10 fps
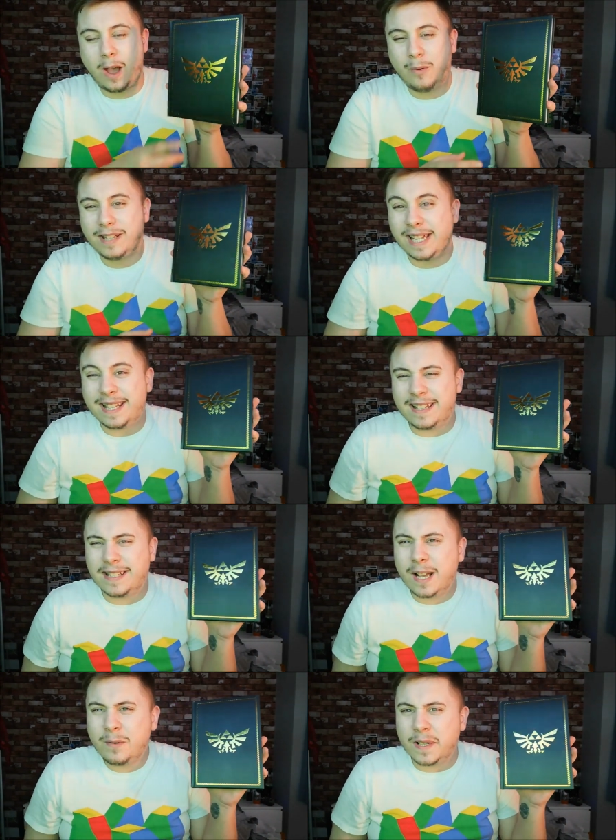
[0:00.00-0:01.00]
I want to say this
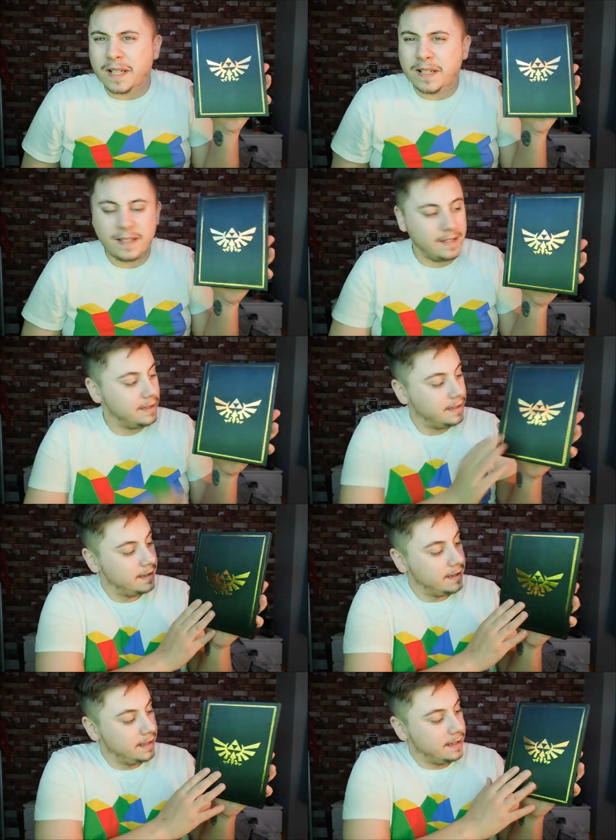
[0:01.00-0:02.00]
is Zelda.
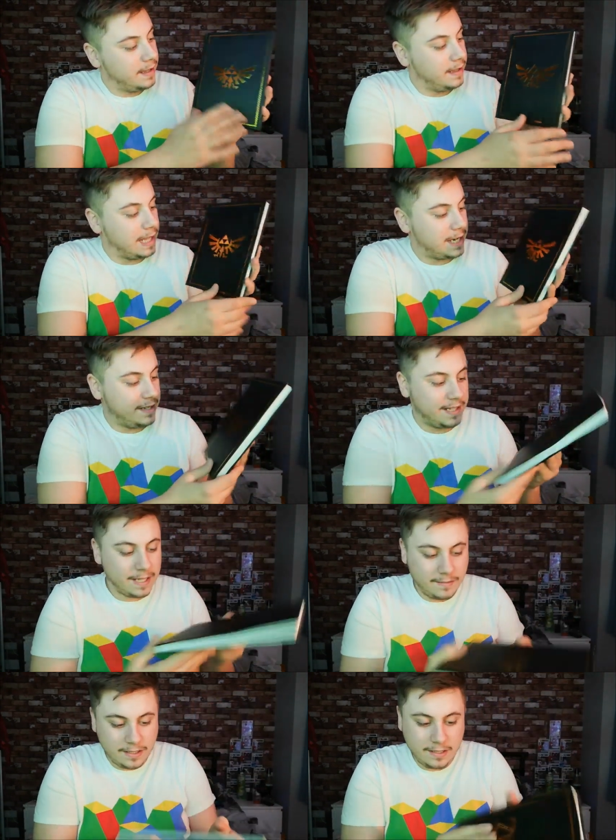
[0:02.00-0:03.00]
Legend of
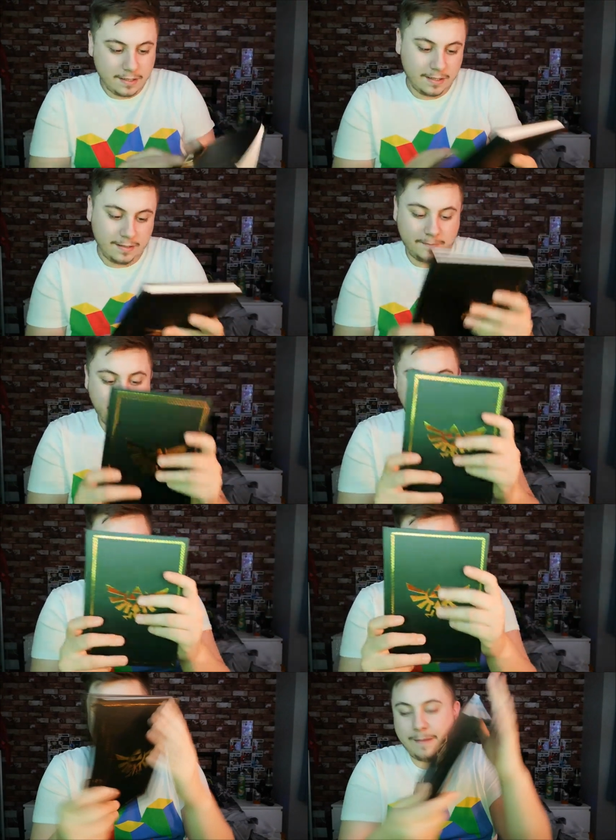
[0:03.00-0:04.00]
Zelda?
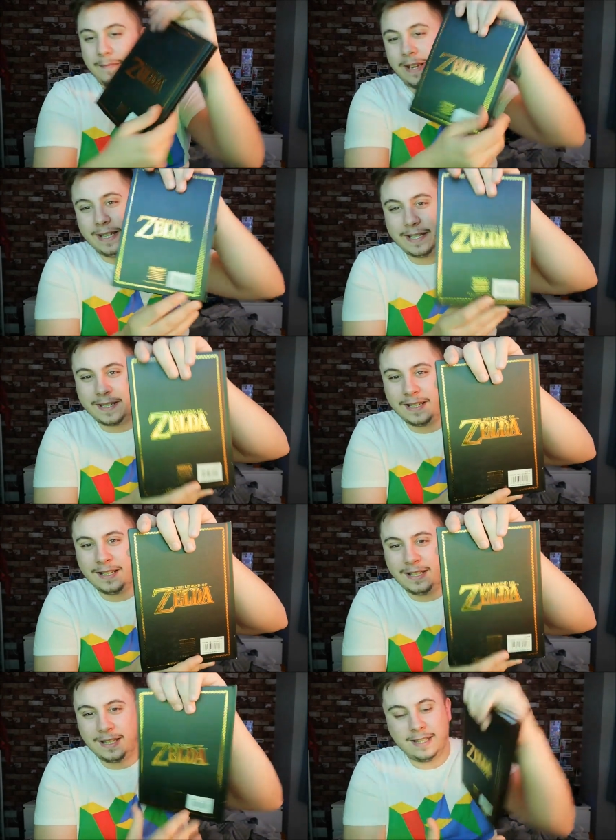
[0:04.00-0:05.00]
Yep, yeah, it is.
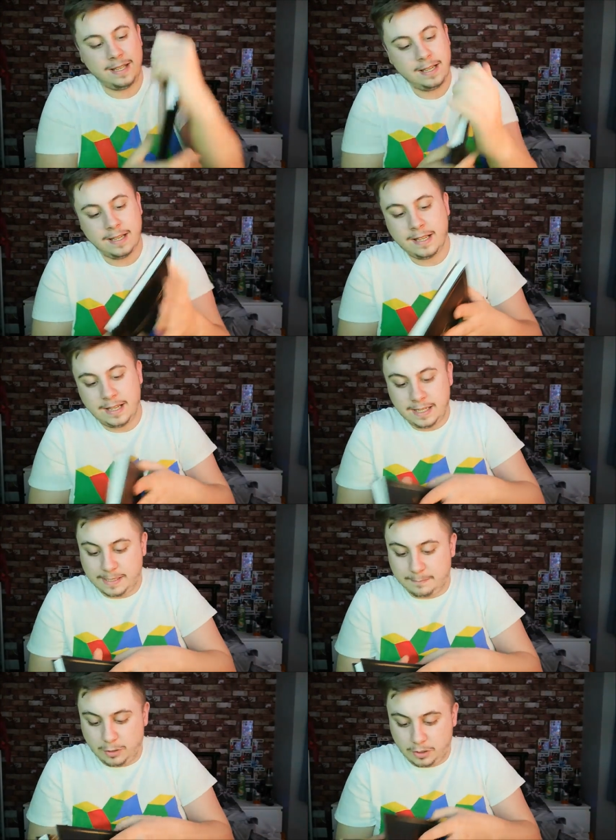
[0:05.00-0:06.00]

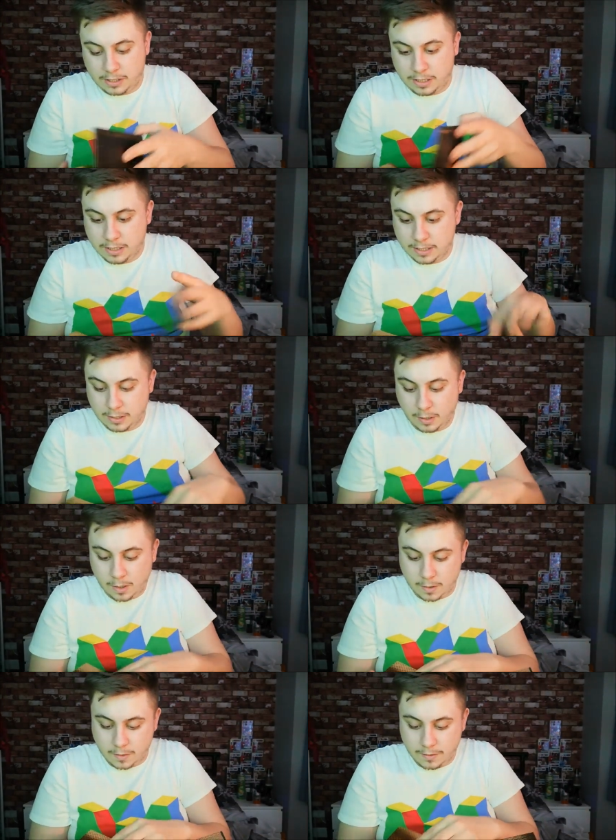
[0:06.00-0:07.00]
It's a book.
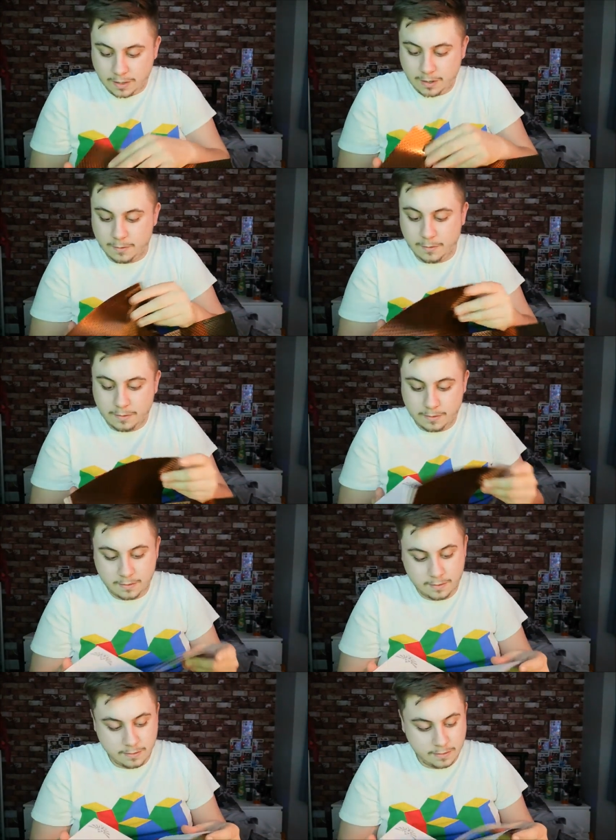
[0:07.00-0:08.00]
Oh, no.
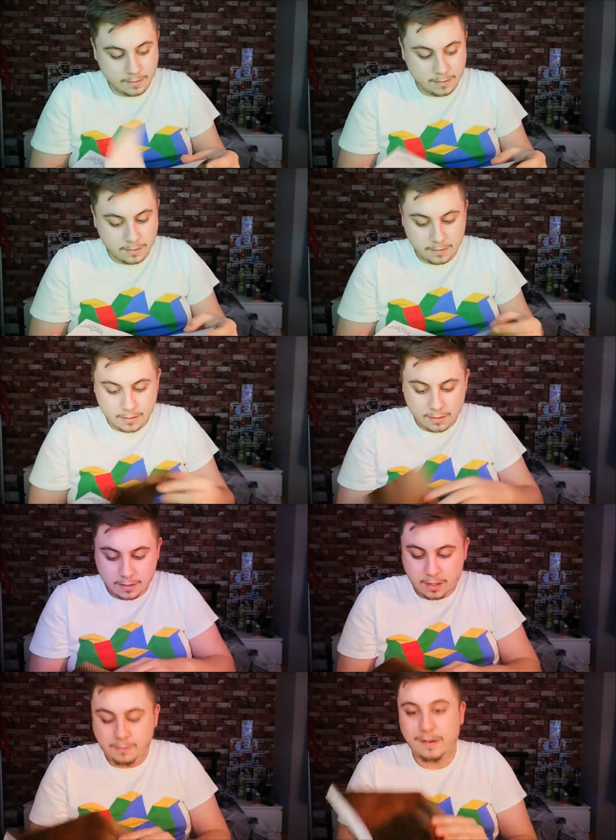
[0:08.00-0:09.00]

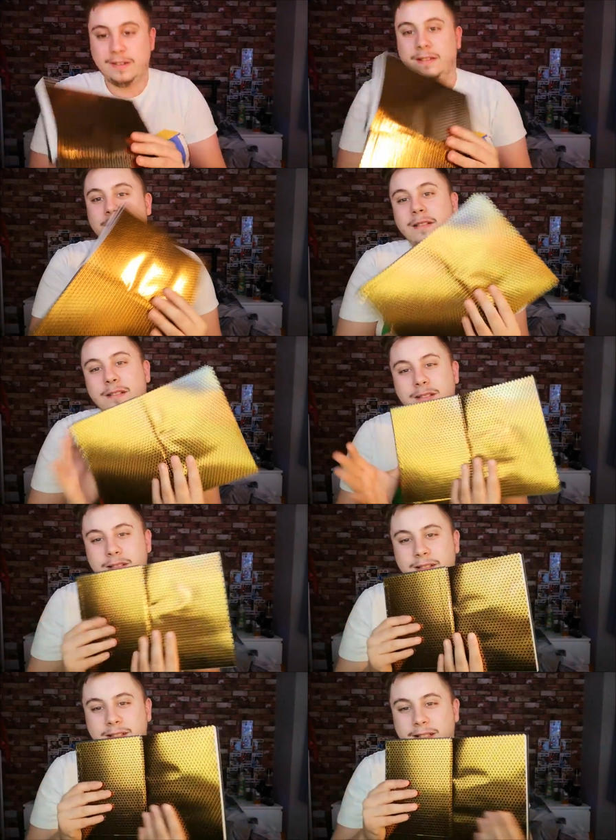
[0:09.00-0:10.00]
Oh, brilliant.
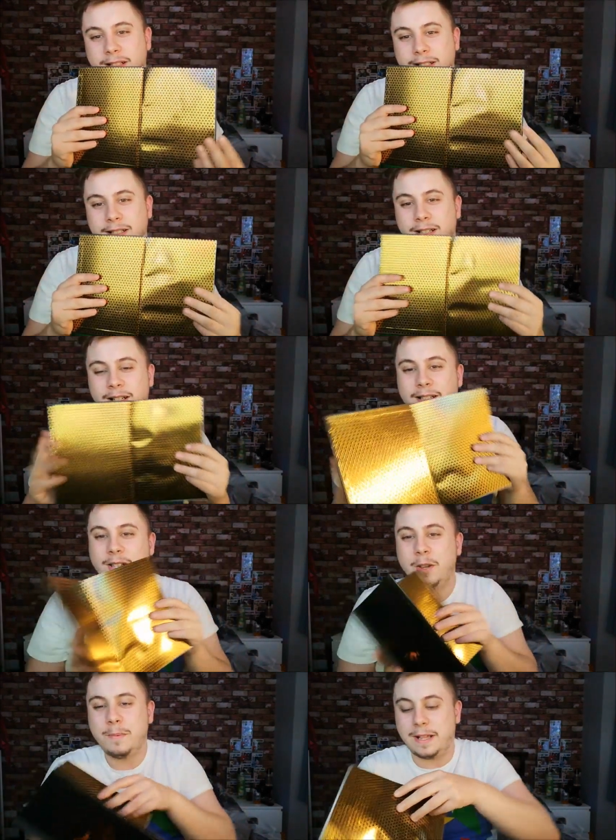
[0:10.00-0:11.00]
It's a, it's a
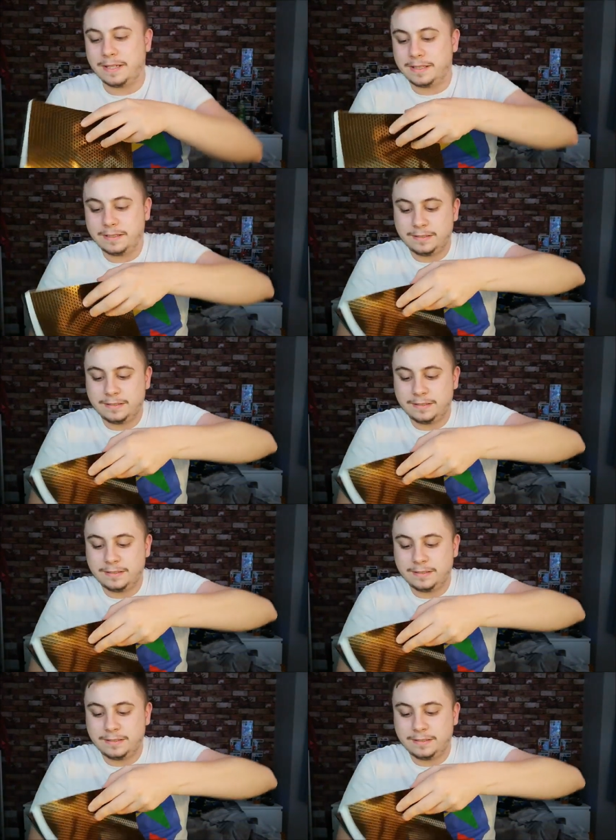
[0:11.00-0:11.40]
notepad.